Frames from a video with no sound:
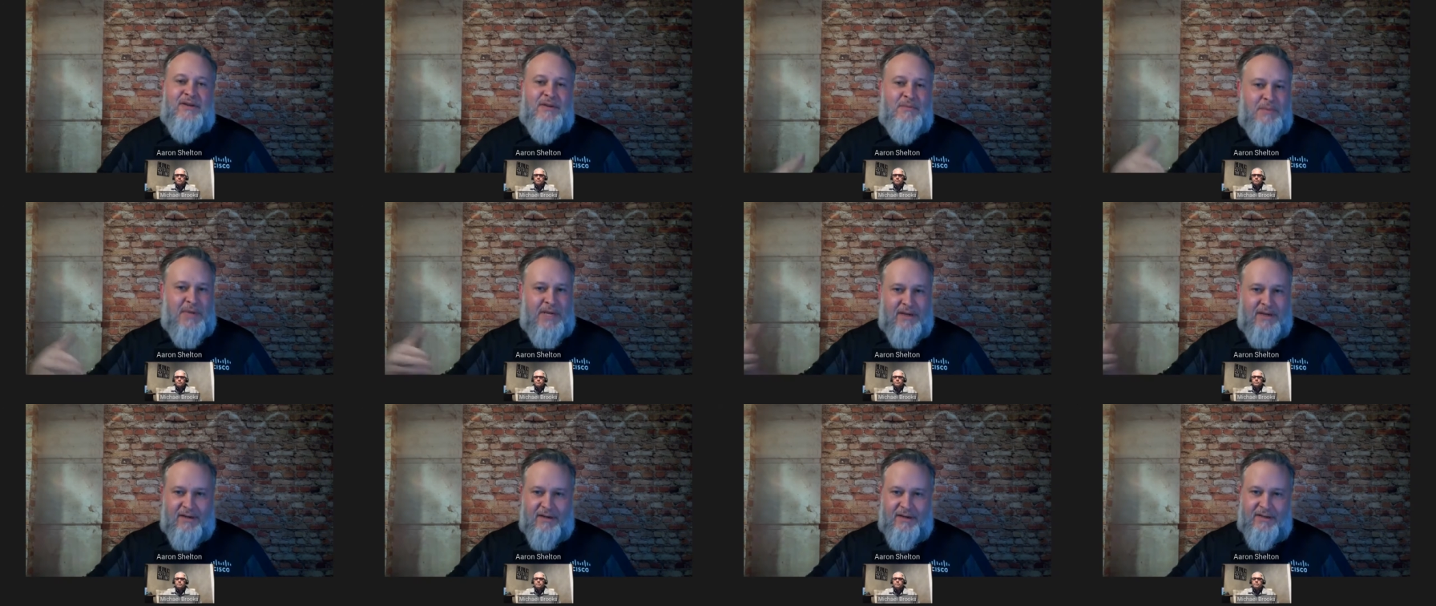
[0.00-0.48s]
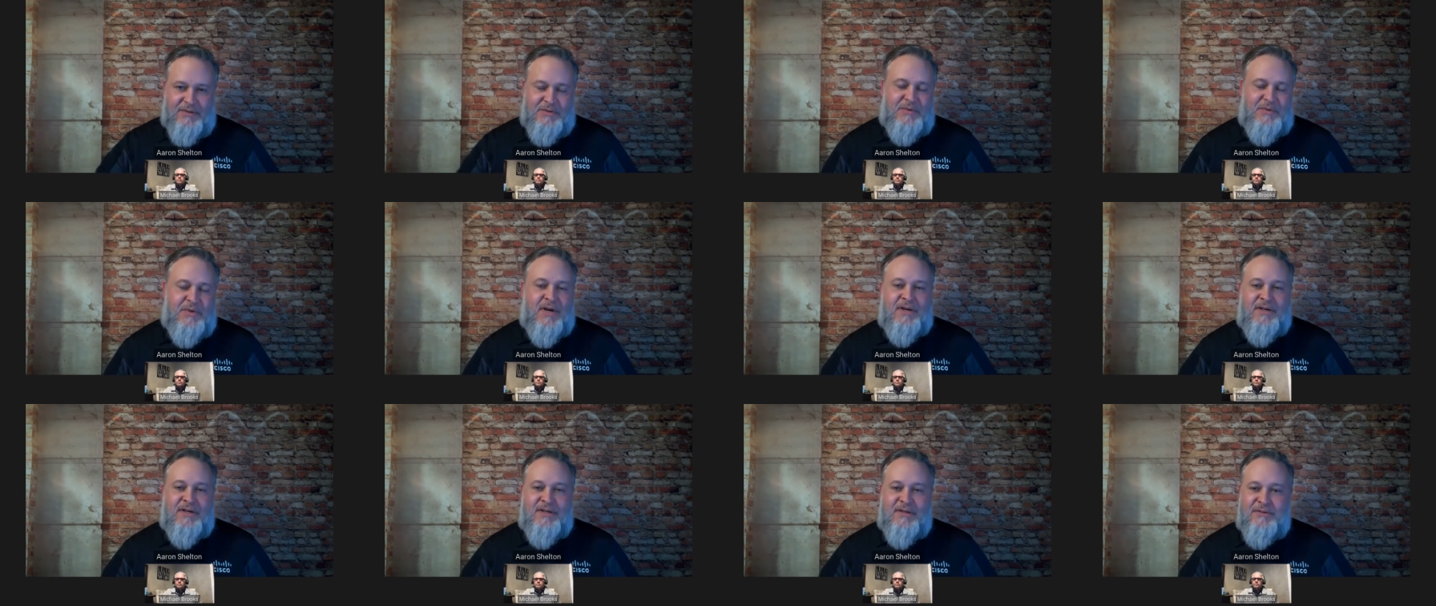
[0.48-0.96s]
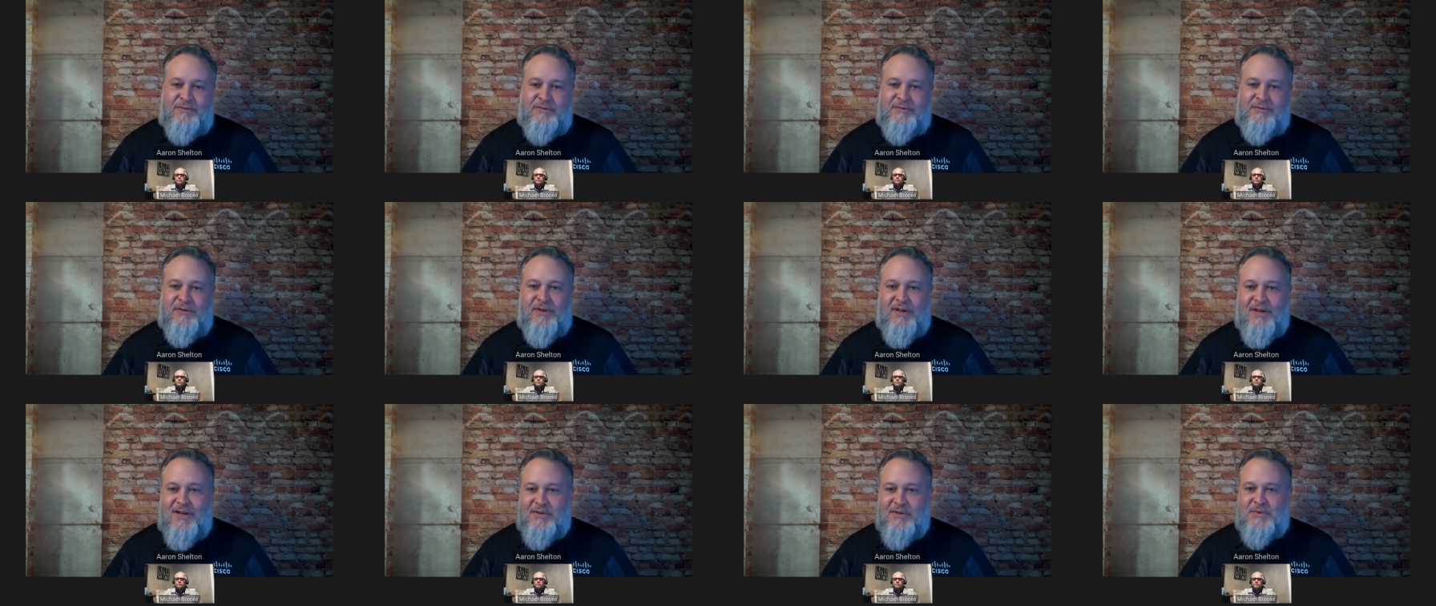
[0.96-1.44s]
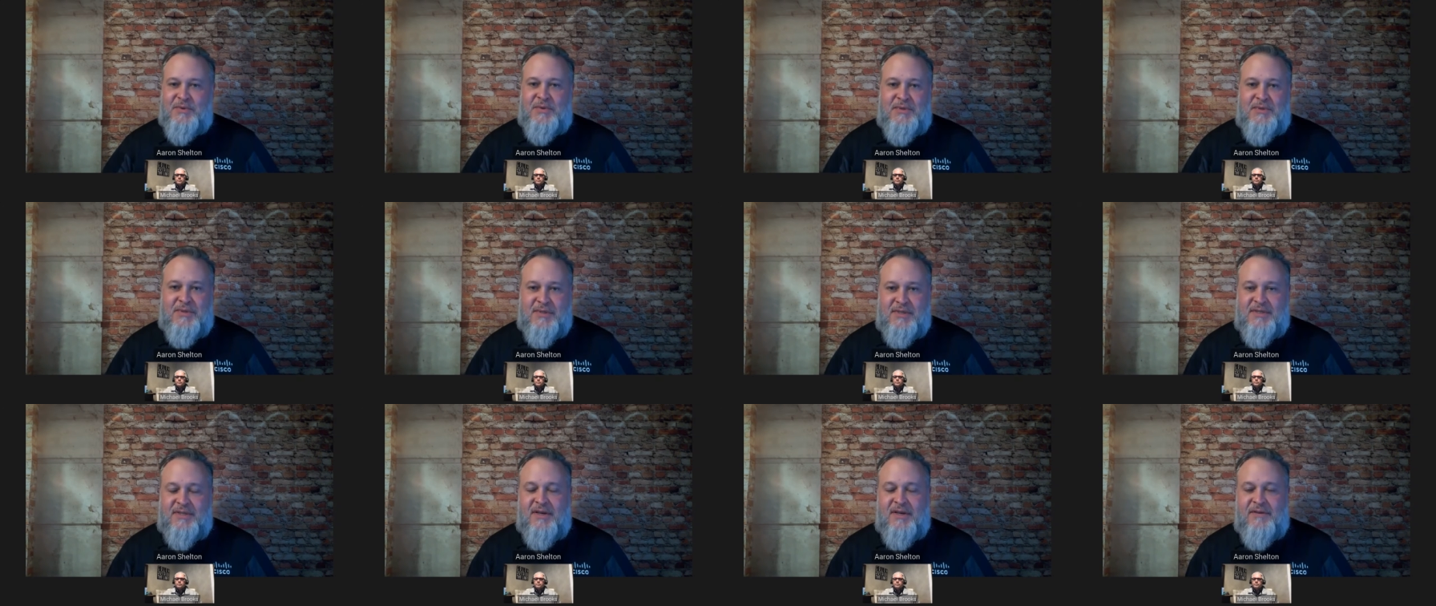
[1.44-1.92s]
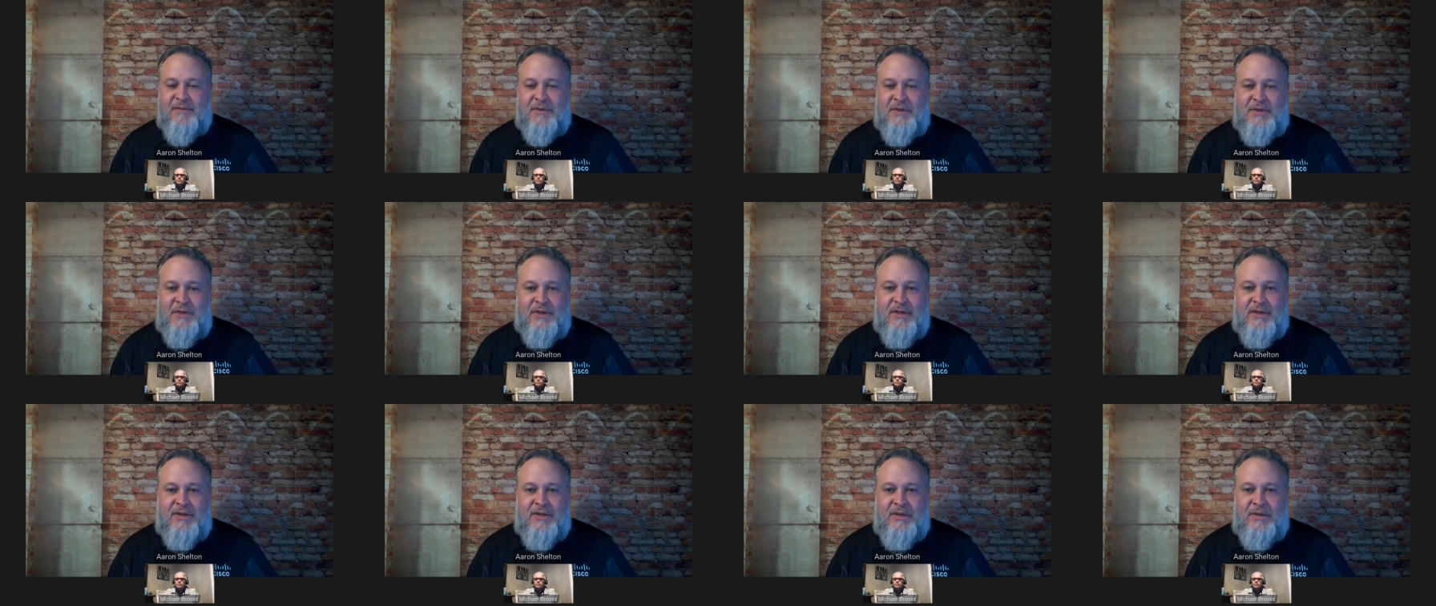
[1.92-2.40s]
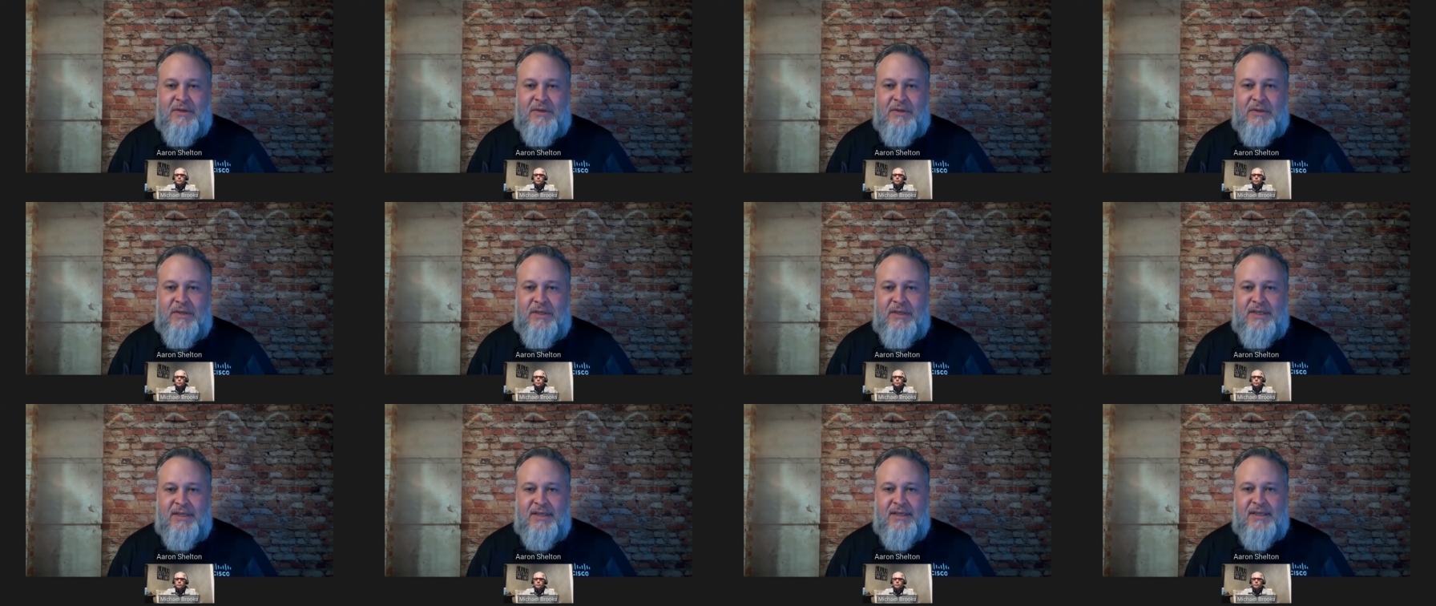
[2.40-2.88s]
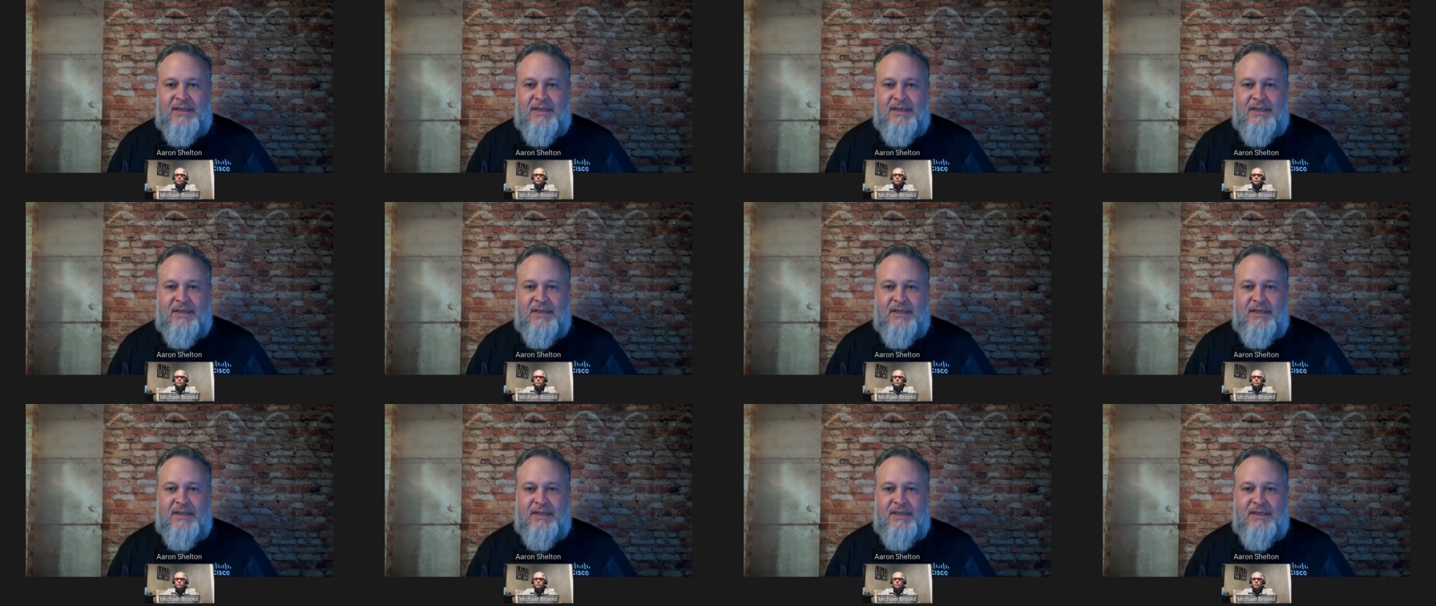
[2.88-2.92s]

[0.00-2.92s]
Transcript: You can make it constructive, all sorts of stuff that you can do.